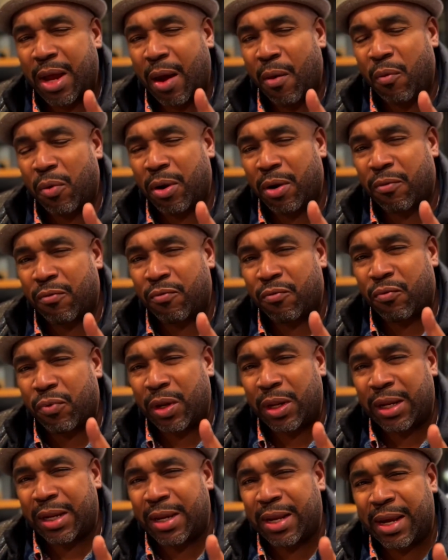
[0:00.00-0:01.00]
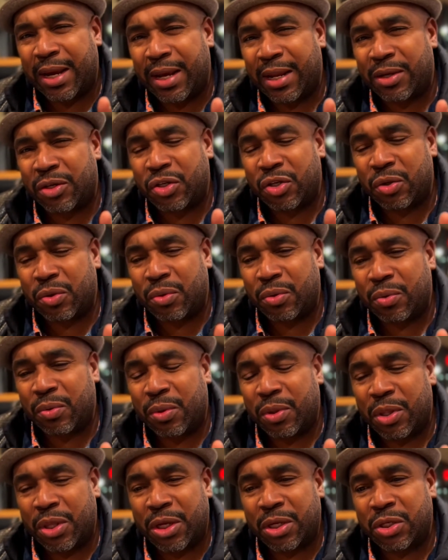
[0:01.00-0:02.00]
want to really dig into
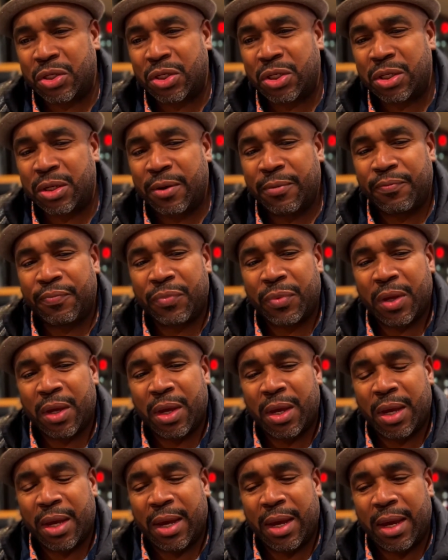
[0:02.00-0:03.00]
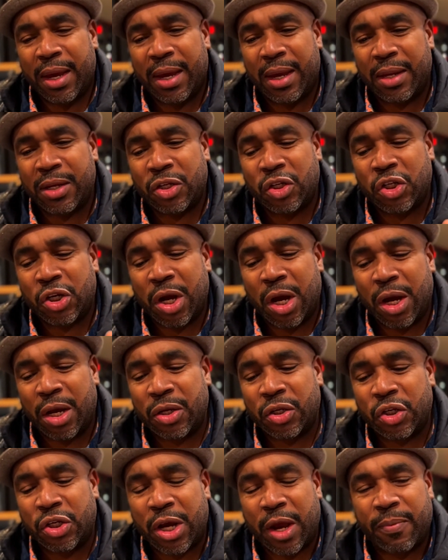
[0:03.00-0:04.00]
this. In John
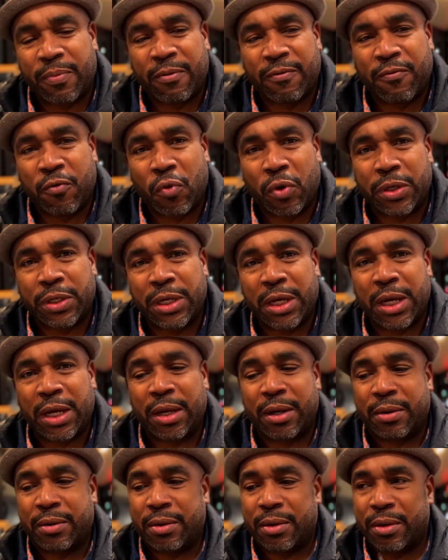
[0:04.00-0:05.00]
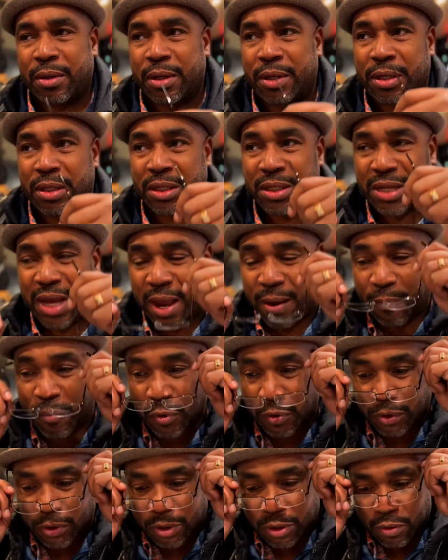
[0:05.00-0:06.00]
chapter 14, the
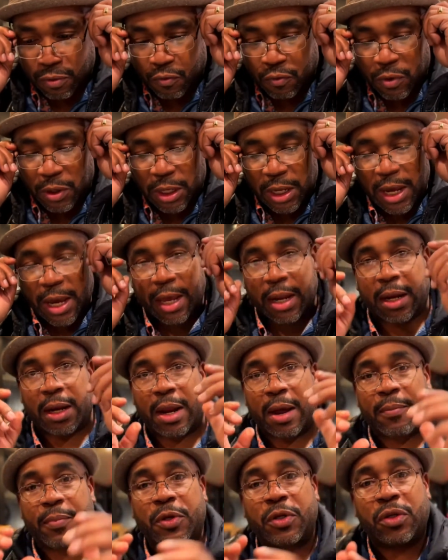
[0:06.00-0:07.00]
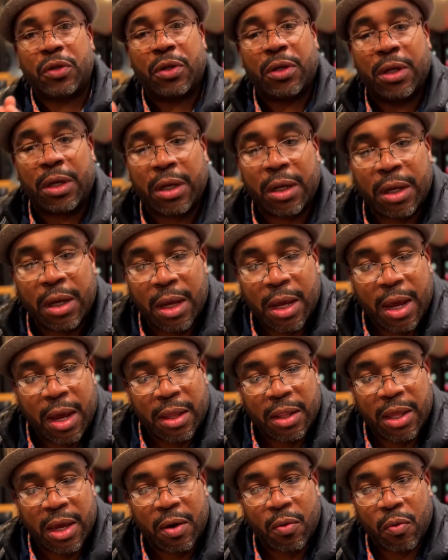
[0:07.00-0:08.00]
disciples really had an opportunity.
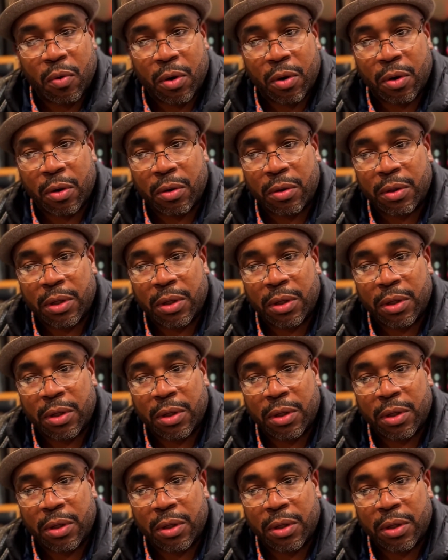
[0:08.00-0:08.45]
They were